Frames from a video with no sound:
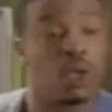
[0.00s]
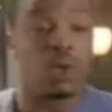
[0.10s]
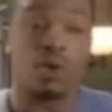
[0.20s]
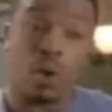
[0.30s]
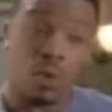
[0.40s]

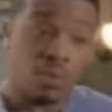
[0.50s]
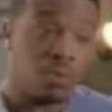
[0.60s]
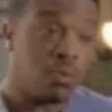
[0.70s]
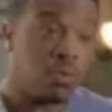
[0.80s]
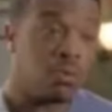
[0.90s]
No.
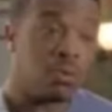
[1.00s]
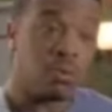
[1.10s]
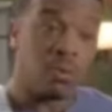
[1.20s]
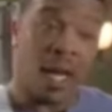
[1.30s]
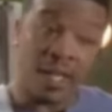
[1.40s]

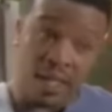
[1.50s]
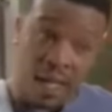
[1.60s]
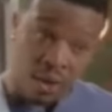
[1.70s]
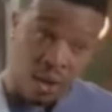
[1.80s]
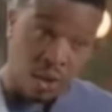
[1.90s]
I said I
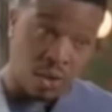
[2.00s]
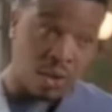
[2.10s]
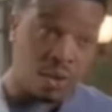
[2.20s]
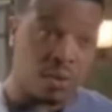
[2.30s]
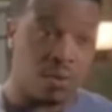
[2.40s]
talked to you.